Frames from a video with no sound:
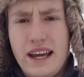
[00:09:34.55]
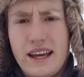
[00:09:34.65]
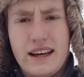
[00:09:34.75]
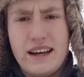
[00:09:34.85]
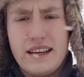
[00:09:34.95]

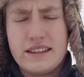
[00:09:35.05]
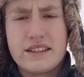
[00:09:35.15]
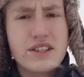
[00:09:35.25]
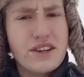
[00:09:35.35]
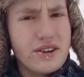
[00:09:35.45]
The
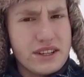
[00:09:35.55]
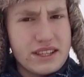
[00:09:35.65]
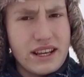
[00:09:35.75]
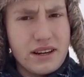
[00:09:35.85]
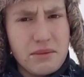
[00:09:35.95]
snow is
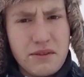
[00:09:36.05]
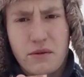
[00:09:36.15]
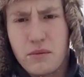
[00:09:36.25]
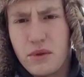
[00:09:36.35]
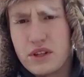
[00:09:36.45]
hitting me
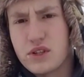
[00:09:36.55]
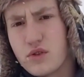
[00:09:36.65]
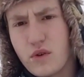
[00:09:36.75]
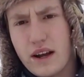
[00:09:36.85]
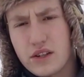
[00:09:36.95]
from this
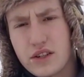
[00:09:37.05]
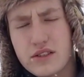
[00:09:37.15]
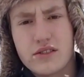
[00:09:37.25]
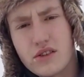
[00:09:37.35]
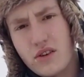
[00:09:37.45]
direction,
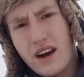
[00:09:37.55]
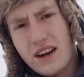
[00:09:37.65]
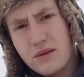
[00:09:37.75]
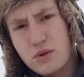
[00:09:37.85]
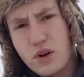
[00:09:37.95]
so I
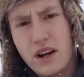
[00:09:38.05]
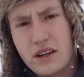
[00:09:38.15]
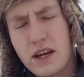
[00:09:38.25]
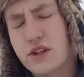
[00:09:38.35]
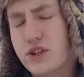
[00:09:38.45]
am trying to
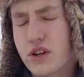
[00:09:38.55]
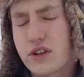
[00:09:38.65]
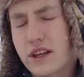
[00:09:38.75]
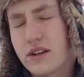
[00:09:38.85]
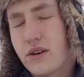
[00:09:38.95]
make sure
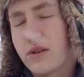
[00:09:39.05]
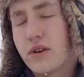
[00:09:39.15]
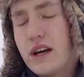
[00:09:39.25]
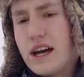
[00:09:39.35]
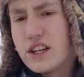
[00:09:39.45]
that no
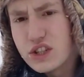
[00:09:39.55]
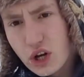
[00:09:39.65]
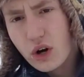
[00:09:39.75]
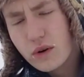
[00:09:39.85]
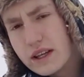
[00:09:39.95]

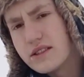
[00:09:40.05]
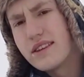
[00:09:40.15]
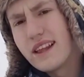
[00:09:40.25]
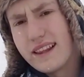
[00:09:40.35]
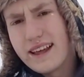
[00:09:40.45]
snow gets on
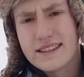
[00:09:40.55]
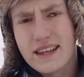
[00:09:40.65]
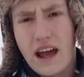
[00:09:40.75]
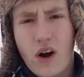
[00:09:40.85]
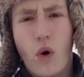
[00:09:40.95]
the lens
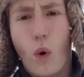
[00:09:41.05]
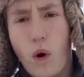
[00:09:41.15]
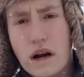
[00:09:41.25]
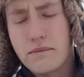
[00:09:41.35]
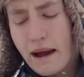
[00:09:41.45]

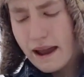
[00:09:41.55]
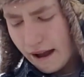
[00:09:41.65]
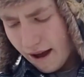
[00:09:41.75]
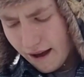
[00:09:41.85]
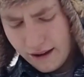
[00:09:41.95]
or in my
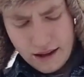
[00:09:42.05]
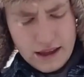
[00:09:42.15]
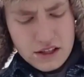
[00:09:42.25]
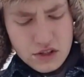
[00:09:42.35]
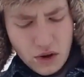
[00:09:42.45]
eye.
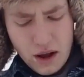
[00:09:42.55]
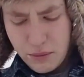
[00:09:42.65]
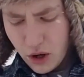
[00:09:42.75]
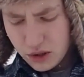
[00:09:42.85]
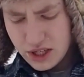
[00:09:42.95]
So I
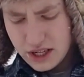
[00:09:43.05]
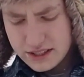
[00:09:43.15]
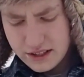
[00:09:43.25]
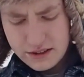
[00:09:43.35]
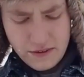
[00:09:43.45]
apologize
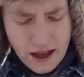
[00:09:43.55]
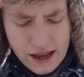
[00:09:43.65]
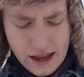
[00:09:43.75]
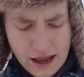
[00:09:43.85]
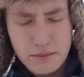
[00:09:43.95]
if I
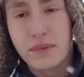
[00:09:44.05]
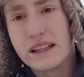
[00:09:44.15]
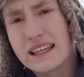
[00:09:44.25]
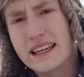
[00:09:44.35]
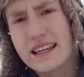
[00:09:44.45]
am
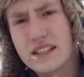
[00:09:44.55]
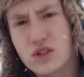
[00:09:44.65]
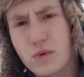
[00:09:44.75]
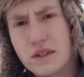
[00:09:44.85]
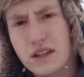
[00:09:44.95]
blinking and
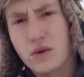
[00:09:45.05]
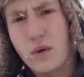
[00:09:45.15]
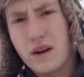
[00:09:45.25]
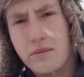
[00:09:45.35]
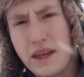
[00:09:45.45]
squinting
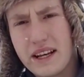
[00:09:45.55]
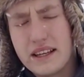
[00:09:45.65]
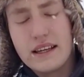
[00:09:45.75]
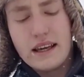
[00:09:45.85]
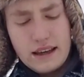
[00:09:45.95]
quite a bit.
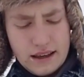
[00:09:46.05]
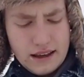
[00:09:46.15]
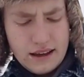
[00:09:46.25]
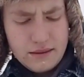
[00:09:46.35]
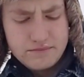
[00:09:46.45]

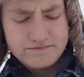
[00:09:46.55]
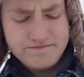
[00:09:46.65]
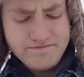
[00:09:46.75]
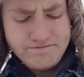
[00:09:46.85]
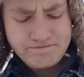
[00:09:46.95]

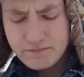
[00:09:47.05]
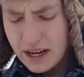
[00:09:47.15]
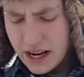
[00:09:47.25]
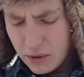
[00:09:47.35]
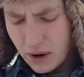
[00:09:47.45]
But
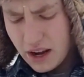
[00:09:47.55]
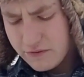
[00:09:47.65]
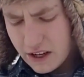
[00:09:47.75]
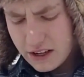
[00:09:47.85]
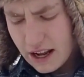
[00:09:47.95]
anyway, I
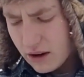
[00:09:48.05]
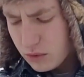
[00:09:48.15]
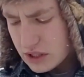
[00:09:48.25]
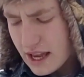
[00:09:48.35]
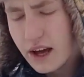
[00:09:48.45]
figured I
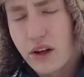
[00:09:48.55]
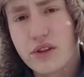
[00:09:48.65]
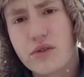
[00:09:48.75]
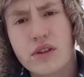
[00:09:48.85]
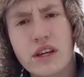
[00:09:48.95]
would tell
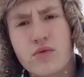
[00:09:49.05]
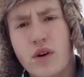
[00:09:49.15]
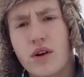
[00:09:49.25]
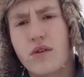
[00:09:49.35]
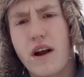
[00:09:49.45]
you the
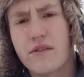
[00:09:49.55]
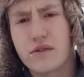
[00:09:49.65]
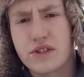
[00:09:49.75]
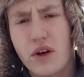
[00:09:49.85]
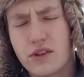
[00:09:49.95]
chronograph
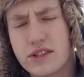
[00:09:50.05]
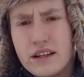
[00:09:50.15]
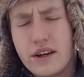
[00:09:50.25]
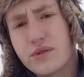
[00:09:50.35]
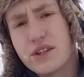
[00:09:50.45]
results.
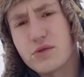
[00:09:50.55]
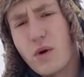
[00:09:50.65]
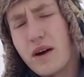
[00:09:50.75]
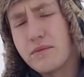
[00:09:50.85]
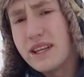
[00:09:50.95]
Now, the reason
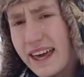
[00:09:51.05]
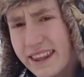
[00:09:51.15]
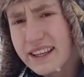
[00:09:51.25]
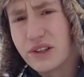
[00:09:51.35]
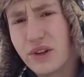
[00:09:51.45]
why I'm
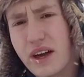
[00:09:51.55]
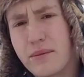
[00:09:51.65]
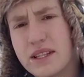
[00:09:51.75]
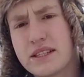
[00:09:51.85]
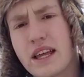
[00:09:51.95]
telling you them
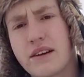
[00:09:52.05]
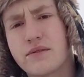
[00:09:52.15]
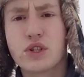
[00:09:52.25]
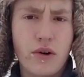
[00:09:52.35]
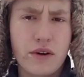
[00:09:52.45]
instead of
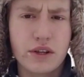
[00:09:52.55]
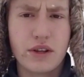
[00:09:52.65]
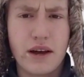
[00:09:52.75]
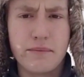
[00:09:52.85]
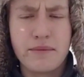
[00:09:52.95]
showing you
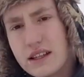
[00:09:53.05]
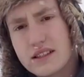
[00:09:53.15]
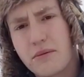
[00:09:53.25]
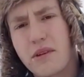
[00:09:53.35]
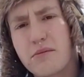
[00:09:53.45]
them,
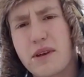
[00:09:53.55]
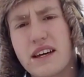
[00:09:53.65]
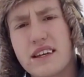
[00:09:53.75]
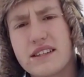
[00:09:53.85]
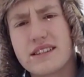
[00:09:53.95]
simply
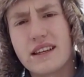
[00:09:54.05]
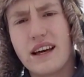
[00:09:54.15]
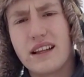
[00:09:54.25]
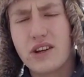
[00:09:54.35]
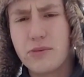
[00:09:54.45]
because
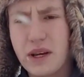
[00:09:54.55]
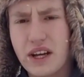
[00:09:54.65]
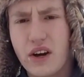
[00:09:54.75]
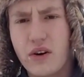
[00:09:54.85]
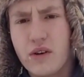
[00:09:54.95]
a little bit
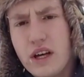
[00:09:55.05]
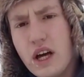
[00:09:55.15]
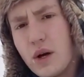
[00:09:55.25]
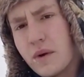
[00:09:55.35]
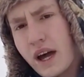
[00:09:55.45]
ago
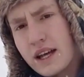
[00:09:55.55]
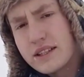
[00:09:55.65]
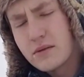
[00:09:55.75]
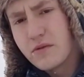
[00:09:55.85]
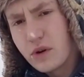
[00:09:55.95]
we got
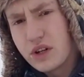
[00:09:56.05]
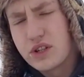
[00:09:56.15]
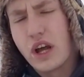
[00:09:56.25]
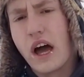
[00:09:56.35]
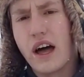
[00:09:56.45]
some
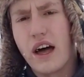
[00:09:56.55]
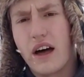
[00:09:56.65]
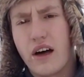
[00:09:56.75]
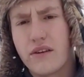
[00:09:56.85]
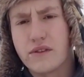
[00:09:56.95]
footage
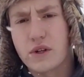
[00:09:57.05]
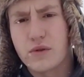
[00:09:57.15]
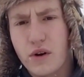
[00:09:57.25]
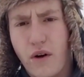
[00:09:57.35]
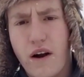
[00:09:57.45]
of the
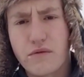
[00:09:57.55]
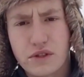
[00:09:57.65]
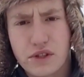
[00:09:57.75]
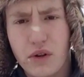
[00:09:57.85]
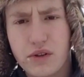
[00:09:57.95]
chronograph
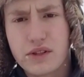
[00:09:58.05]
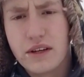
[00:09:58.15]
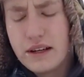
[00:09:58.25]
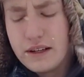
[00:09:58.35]
results.